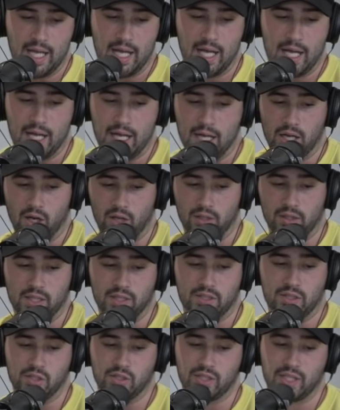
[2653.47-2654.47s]
Uh, our
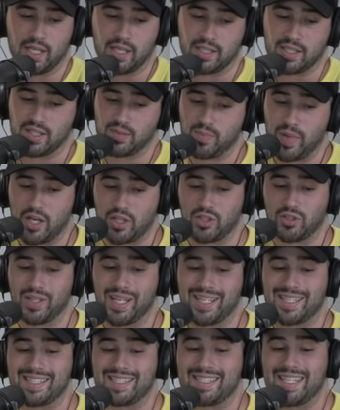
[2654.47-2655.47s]
listeners get a special
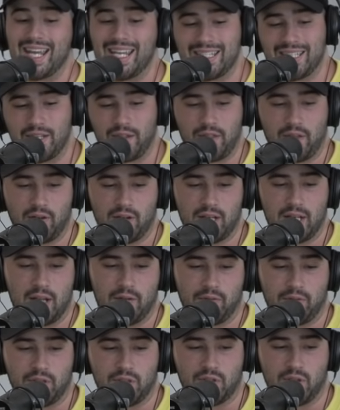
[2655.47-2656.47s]
extended thirty-day
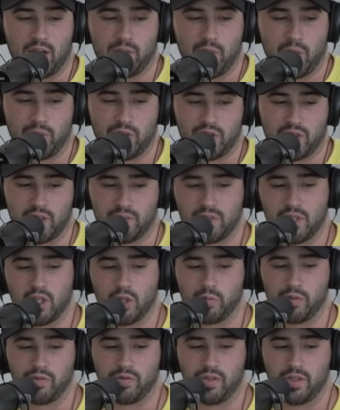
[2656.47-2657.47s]
free trial membership to
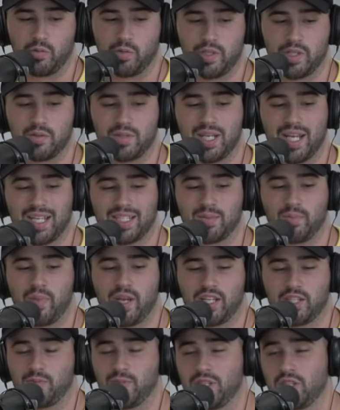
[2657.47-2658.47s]
OpenFit when you text
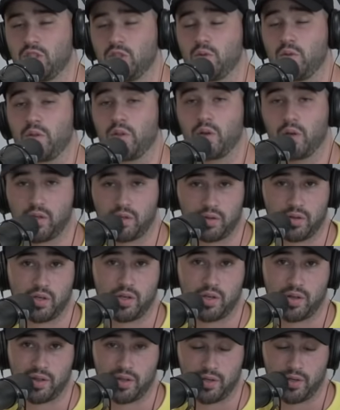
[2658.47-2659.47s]
BASEMENT to thirty
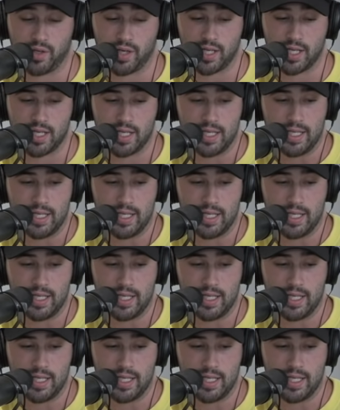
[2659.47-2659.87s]
thirty thirty.